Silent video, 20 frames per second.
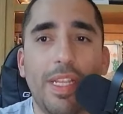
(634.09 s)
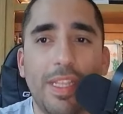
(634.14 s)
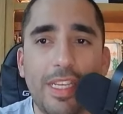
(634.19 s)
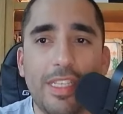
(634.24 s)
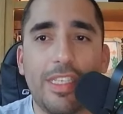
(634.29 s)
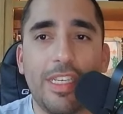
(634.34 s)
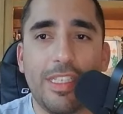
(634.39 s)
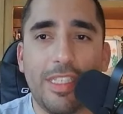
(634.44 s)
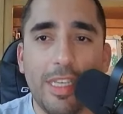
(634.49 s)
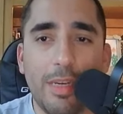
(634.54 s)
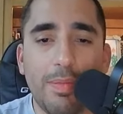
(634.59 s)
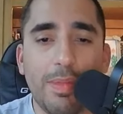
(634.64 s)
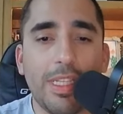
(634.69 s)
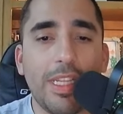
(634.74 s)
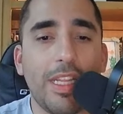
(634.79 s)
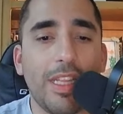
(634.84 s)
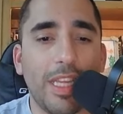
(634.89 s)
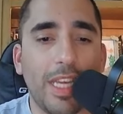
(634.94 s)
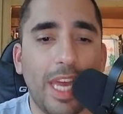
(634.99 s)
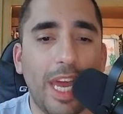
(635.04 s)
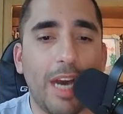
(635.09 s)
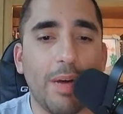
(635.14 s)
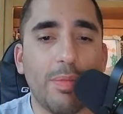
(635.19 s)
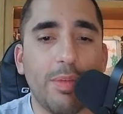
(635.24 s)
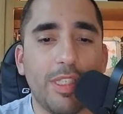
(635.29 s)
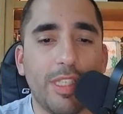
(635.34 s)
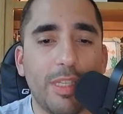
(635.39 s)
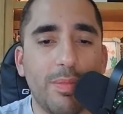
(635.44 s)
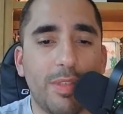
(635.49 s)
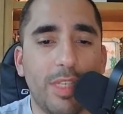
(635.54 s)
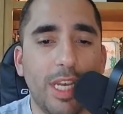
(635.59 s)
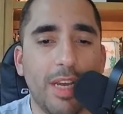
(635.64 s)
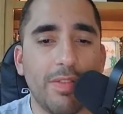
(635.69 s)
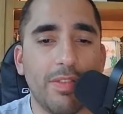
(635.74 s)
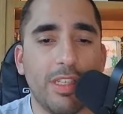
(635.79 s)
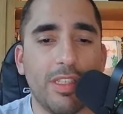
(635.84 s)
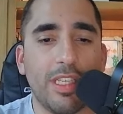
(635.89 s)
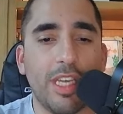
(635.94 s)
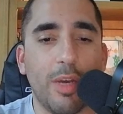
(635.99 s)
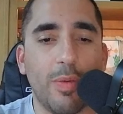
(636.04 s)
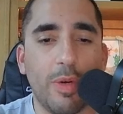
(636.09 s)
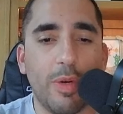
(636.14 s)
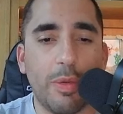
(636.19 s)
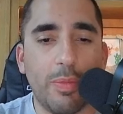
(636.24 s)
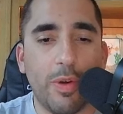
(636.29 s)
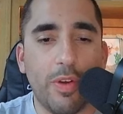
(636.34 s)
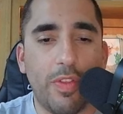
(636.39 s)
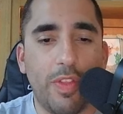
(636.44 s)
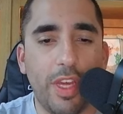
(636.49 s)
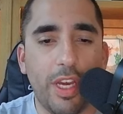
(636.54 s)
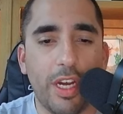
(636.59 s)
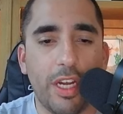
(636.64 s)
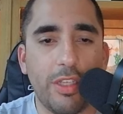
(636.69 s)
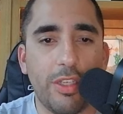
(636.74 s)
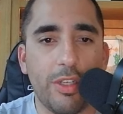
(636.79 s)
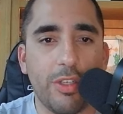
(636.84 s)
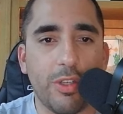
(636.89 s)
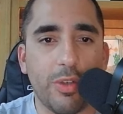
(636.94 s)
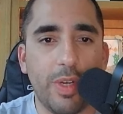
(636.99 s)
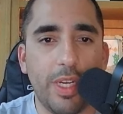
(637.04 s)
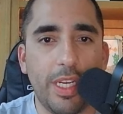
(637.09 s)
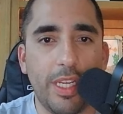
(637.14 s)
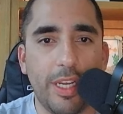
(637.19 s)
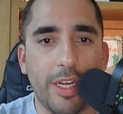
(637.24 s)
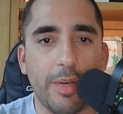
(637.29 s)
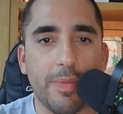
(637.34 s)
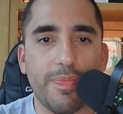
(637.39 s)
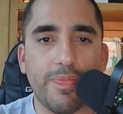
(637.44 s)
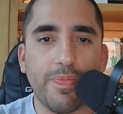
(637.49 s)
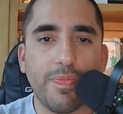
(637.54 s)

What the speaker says: This is something that the Cowboys themselves, let's get one more thing on your screen here.